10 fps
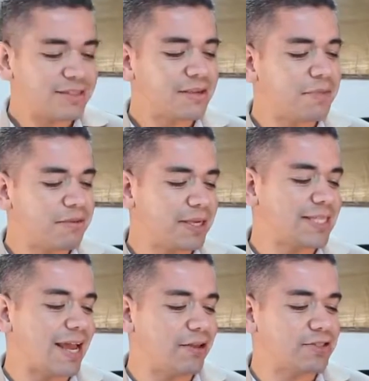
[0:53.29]
Then Timothy
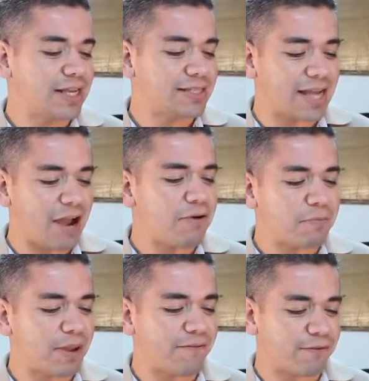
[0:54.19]
McDaniel says, I
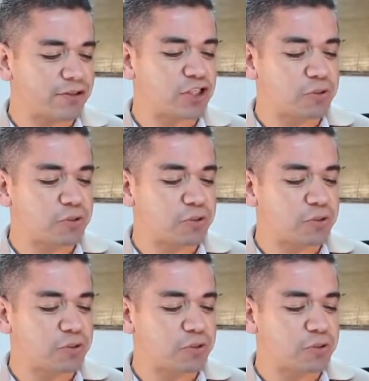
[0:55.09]
would pay for a